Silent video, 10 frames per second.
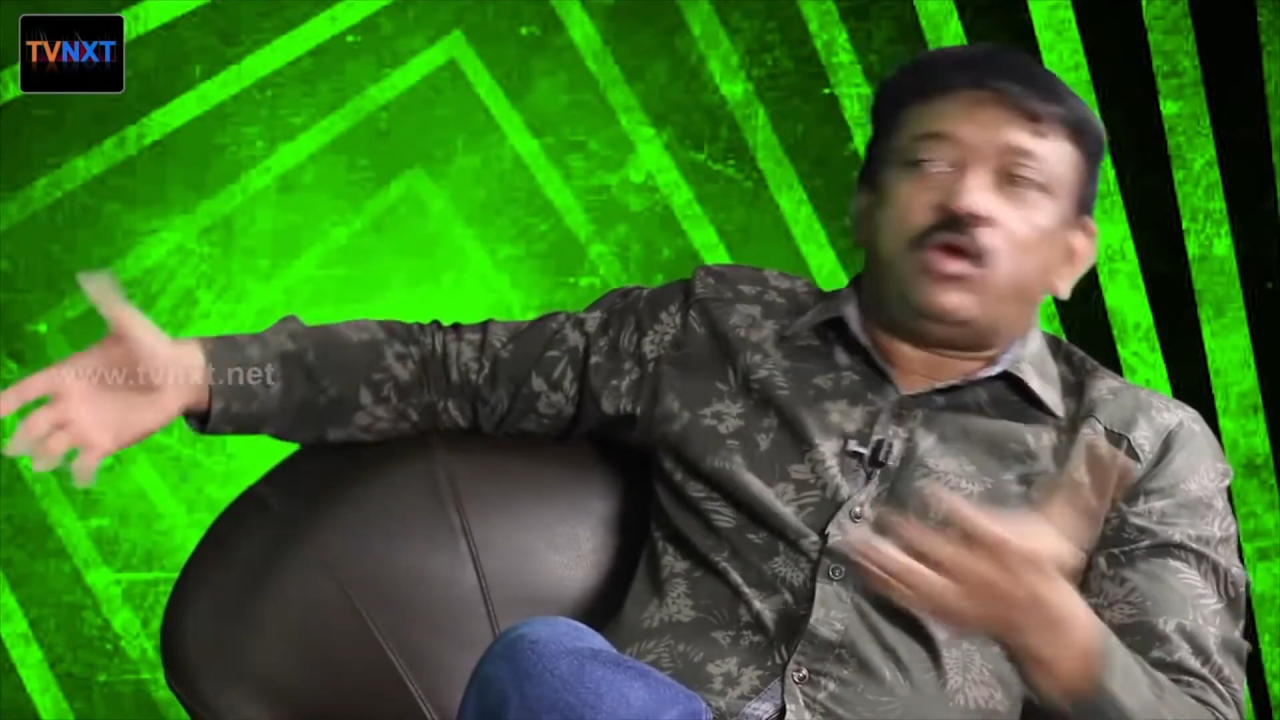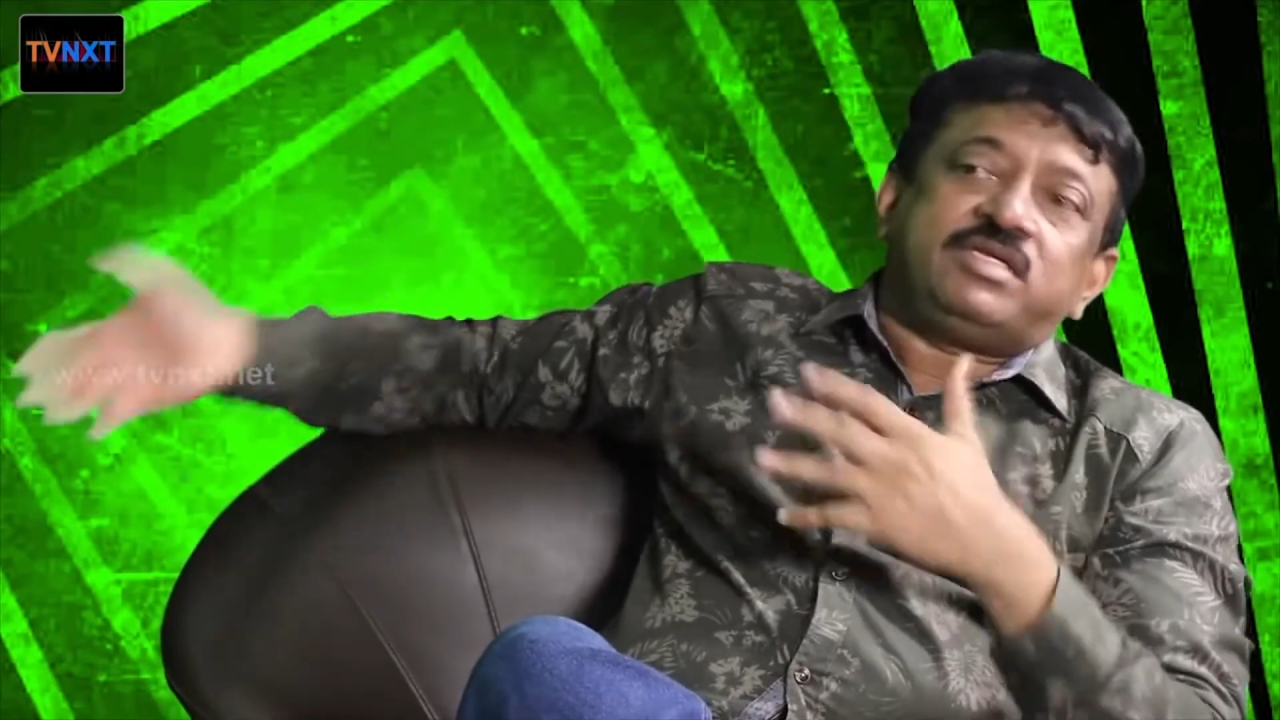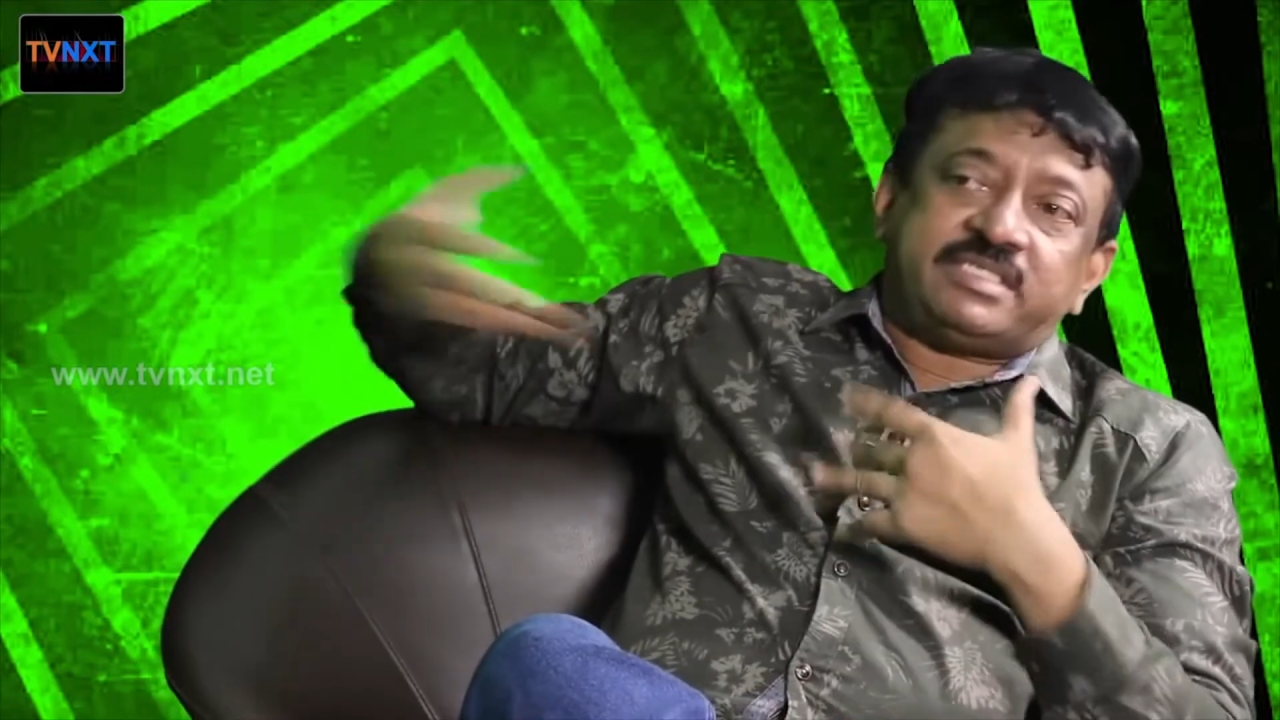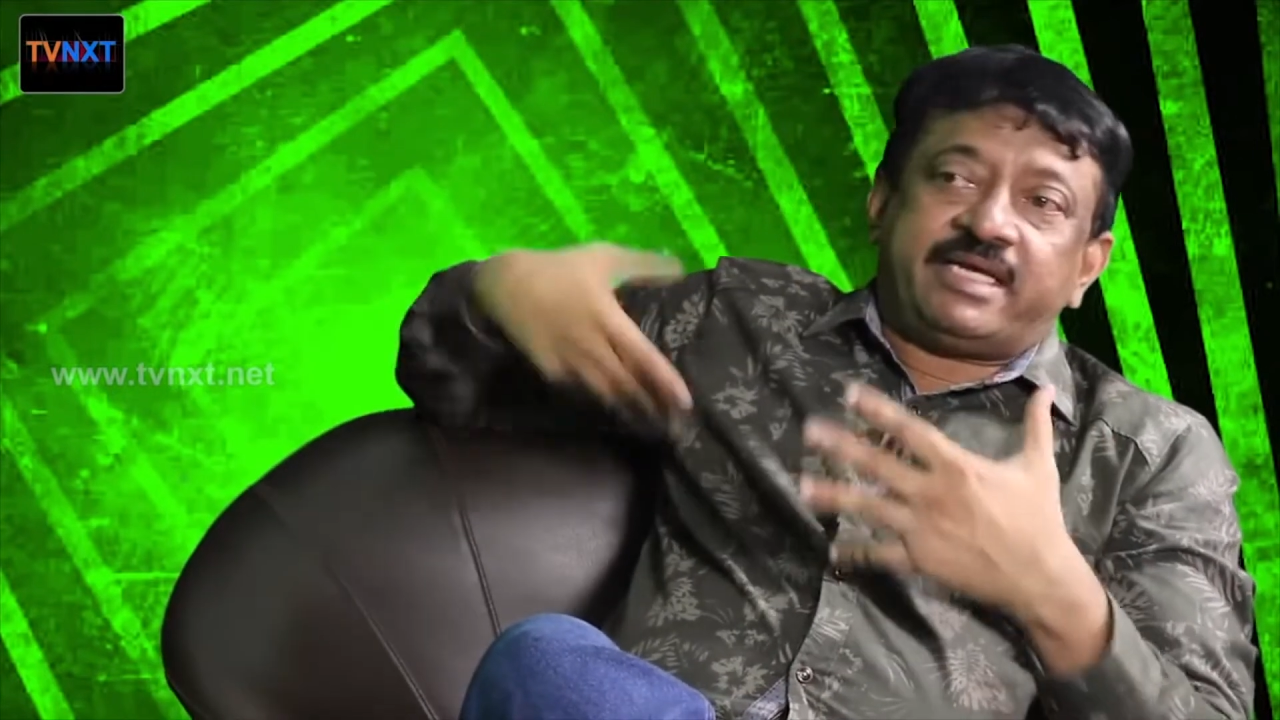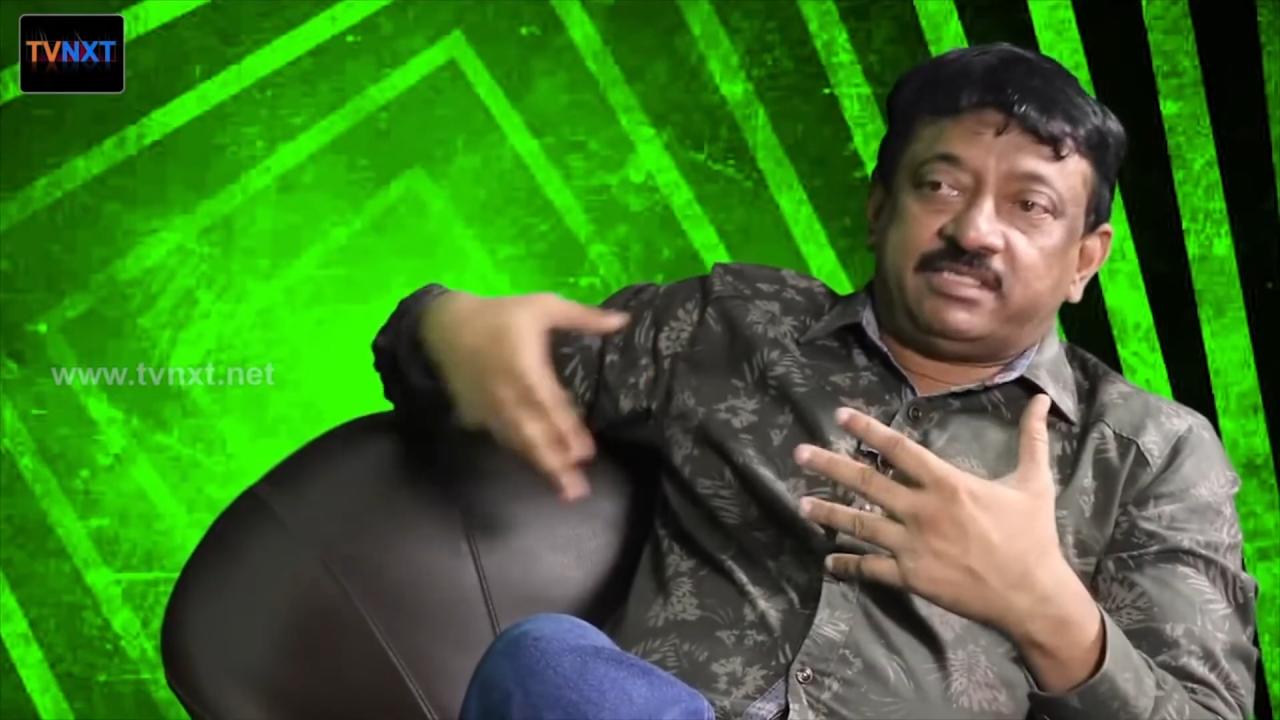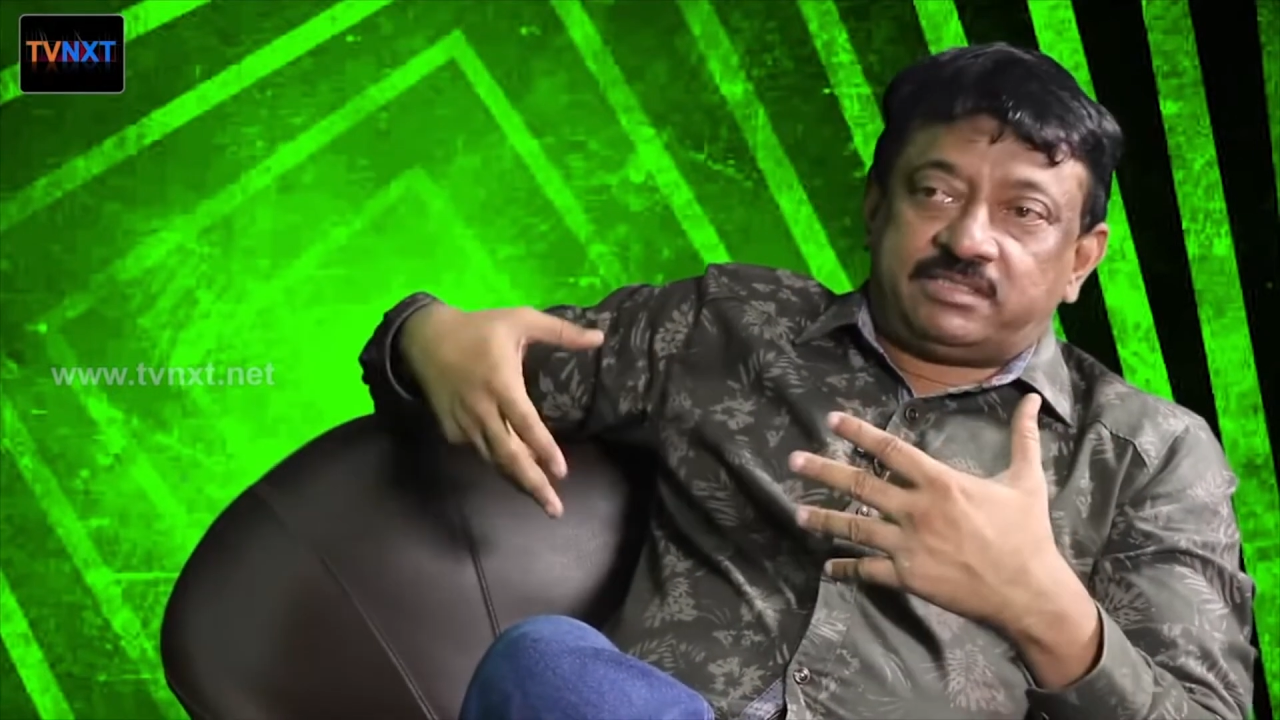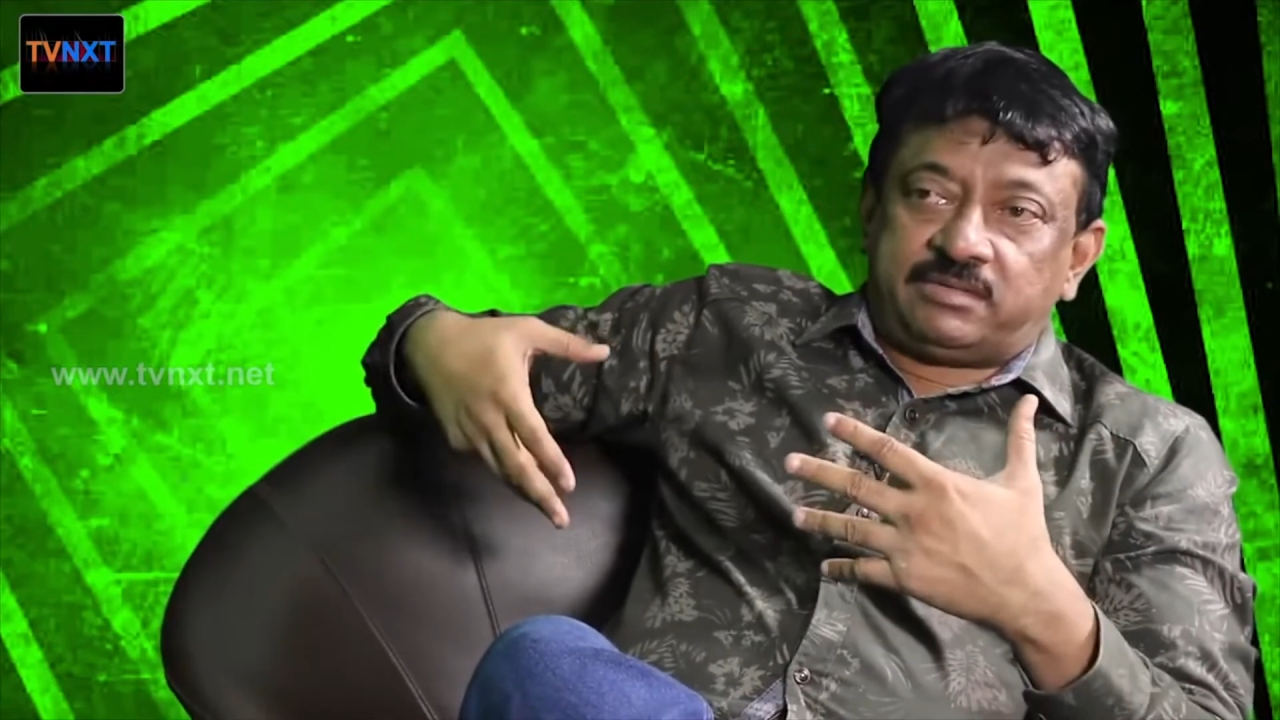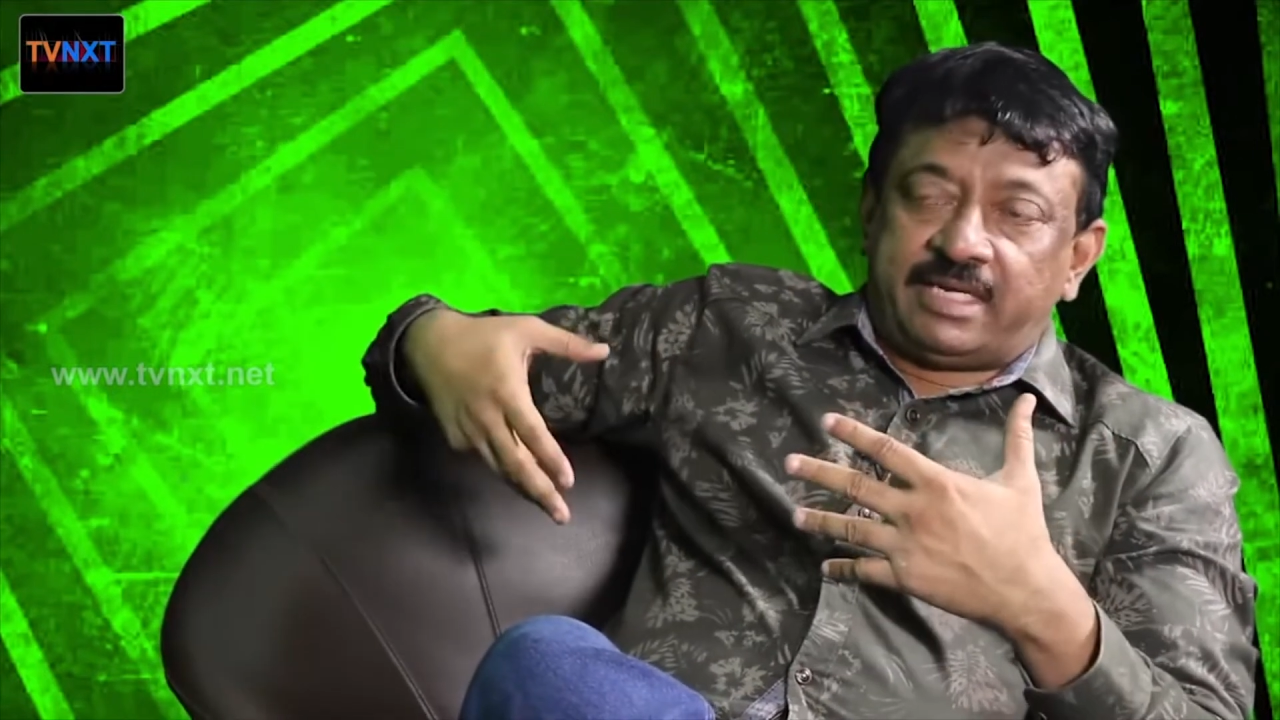all styles